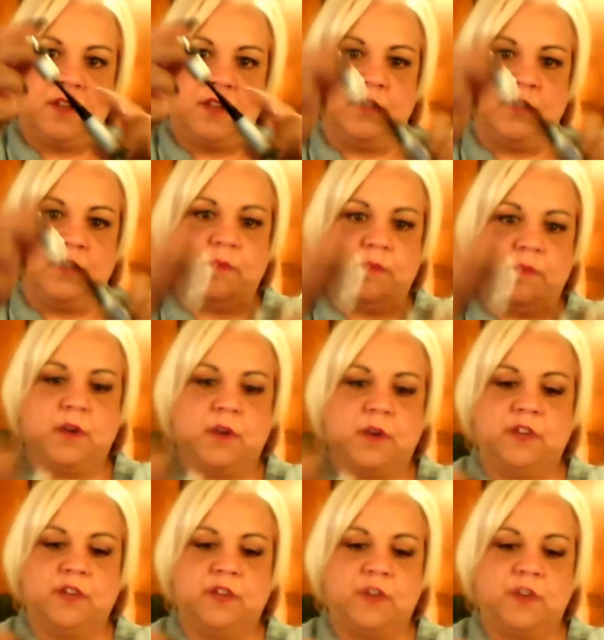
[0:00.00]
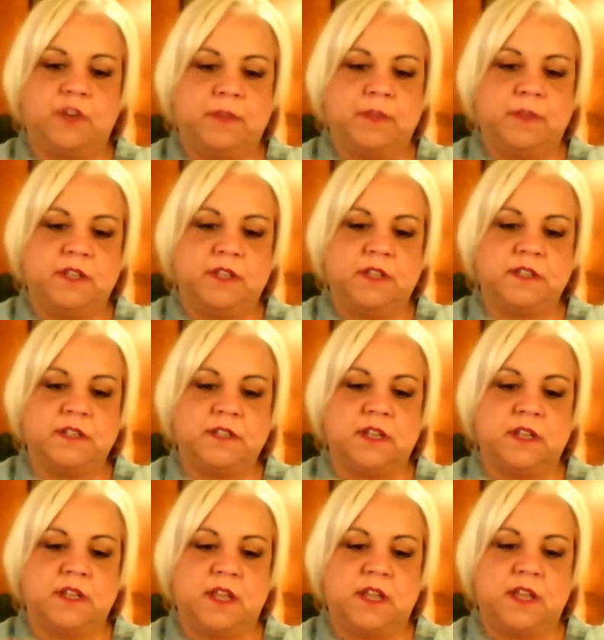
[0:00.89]
on the brush. I mean, this
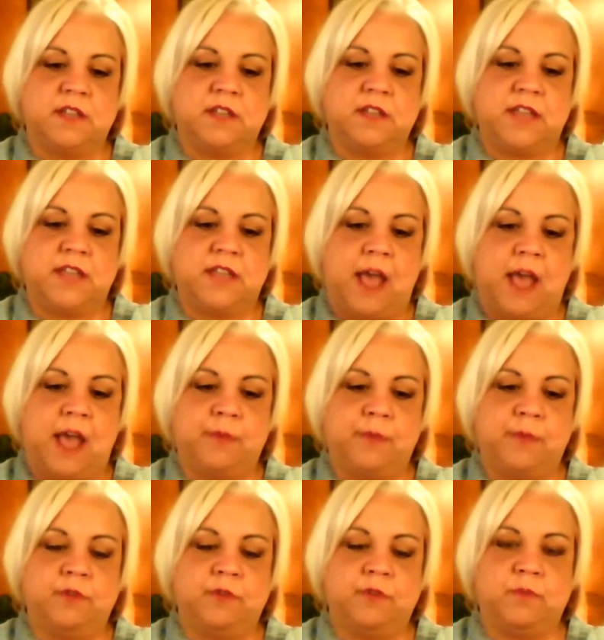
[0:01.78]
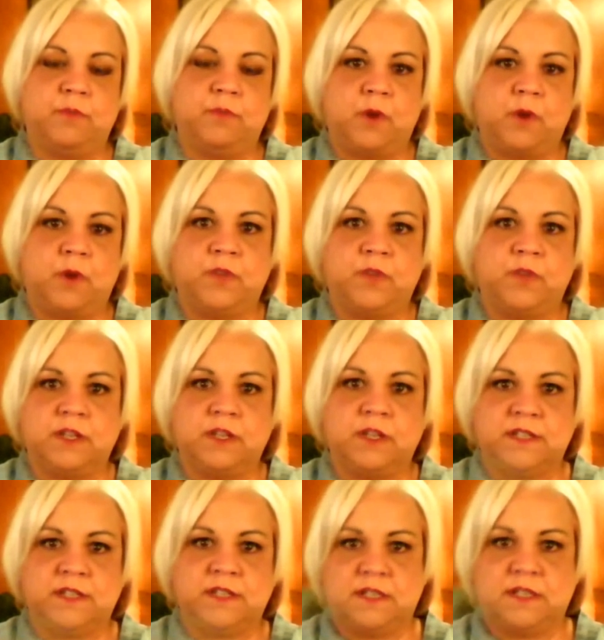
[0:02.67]
is the absolute perfect
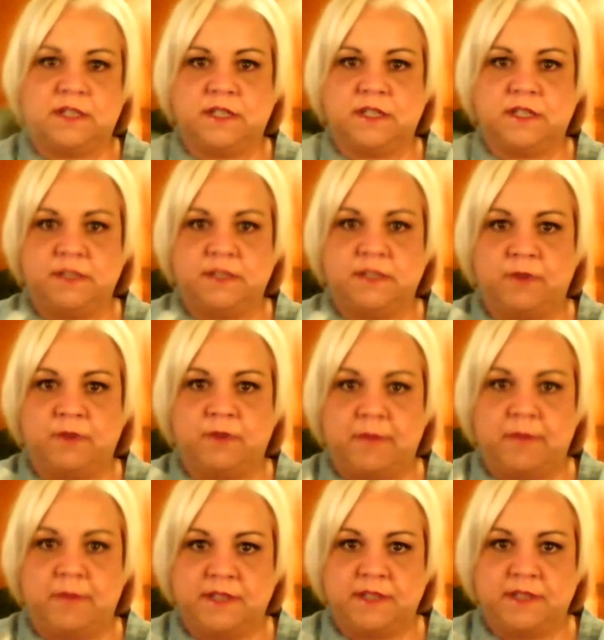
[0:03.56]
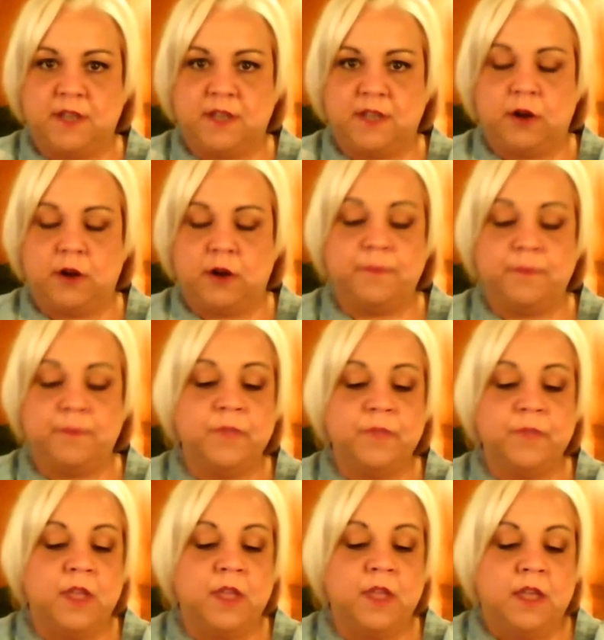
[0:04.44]
consistency for a mascara.
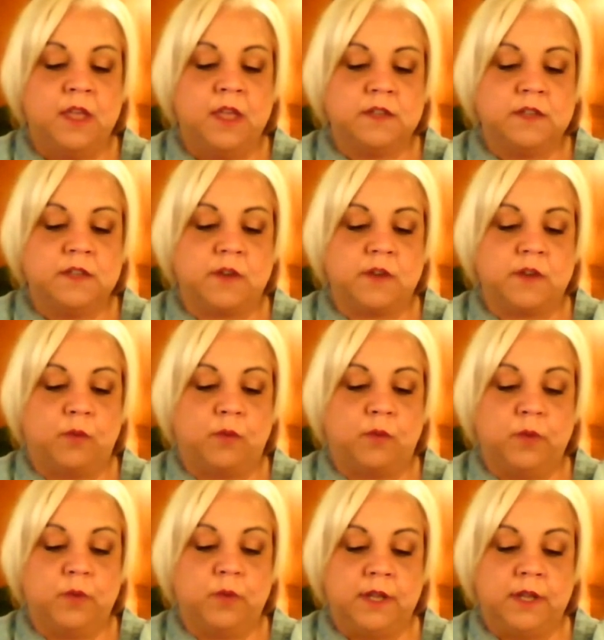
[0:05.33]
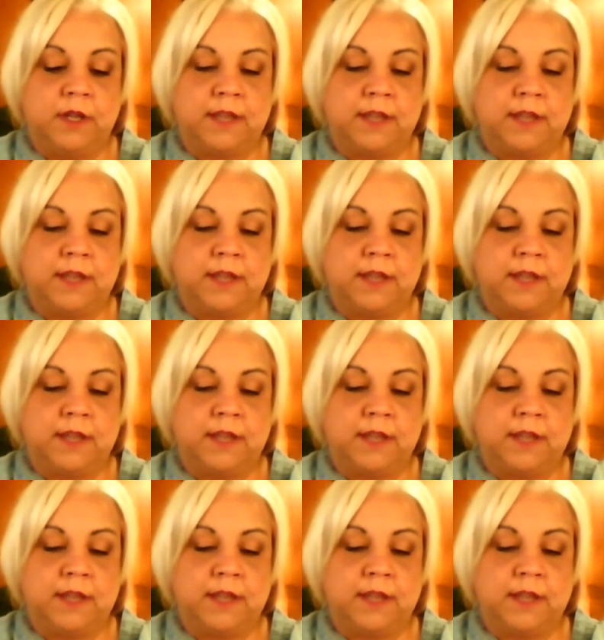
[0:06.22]
So I really like